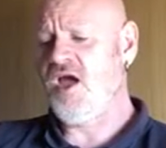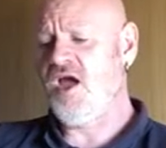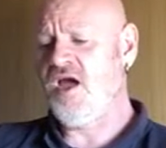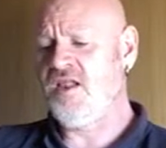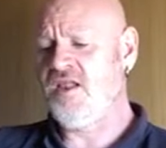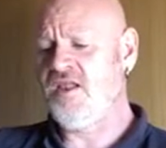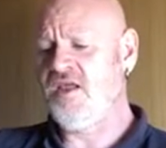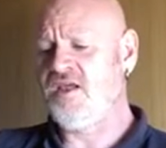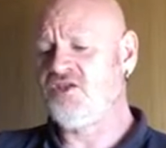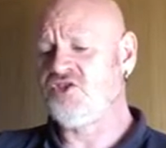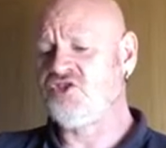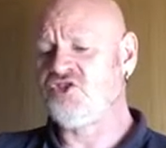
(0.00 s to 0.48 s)

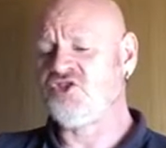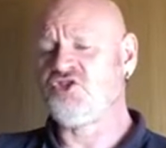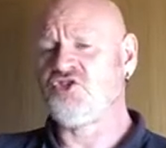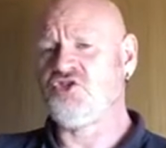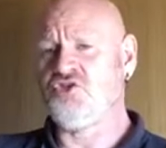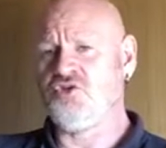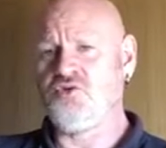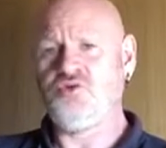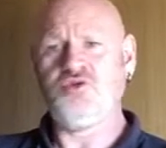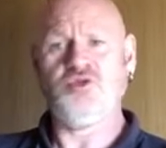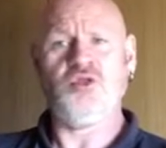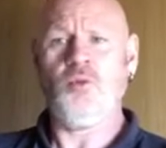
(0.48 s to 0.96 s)
and then just
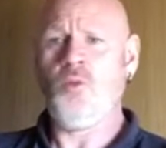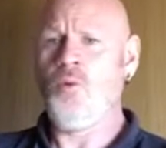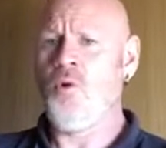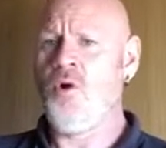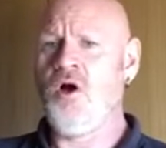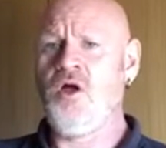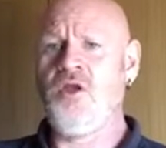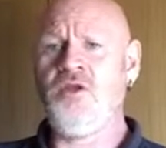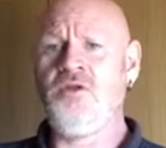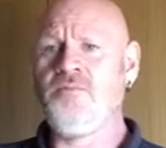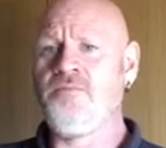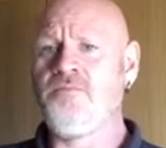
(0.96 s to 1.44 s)
used the
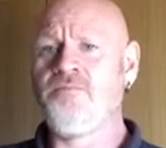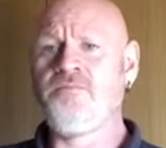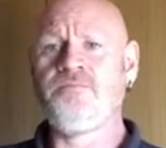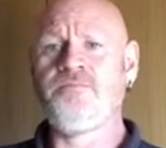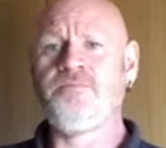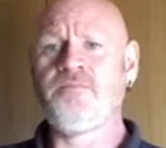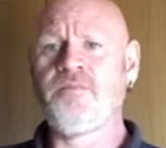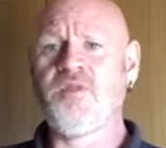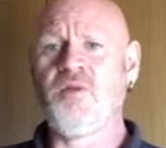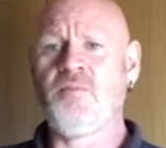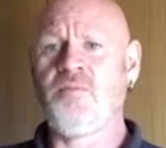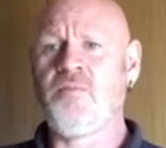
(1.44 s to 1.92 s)
one
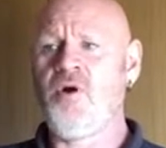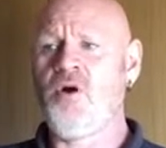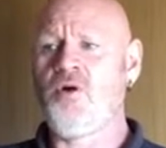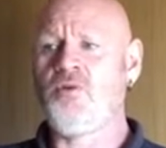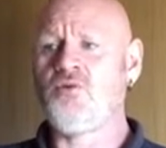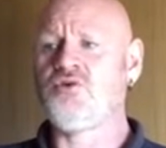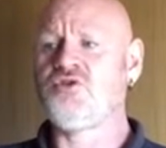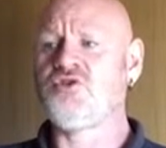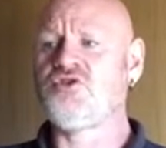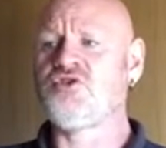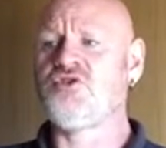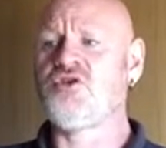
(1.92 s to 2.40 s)
to
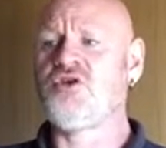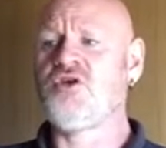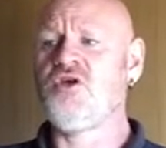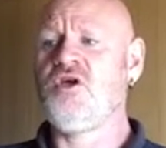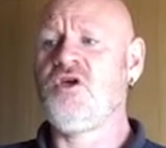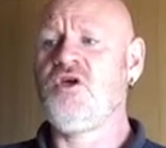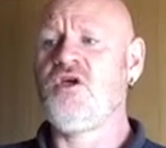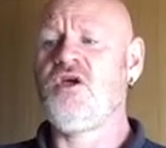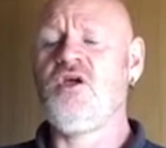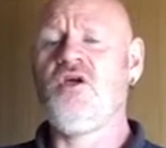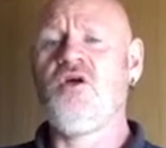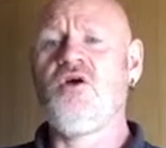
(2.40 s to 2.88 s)
pulse
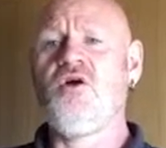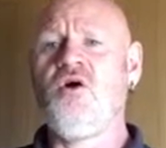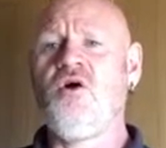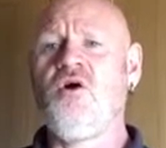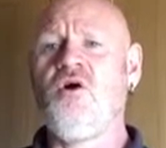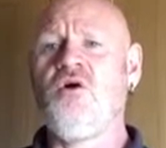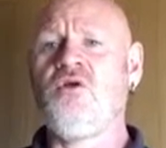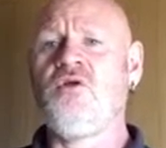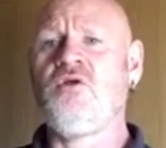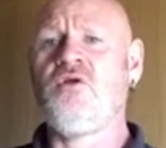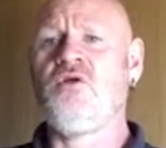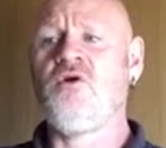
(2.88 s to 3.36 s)

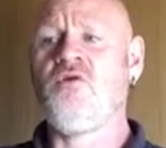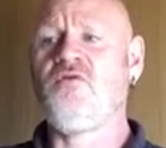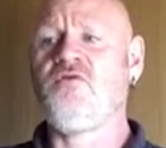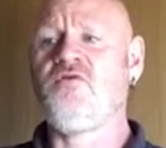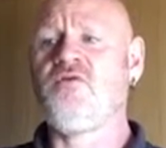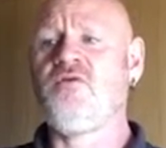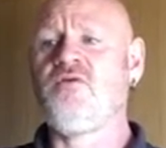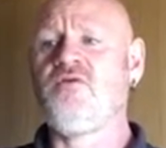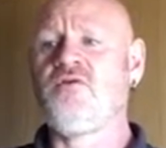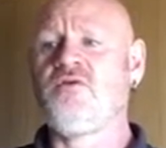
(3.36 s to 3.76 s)
on and off,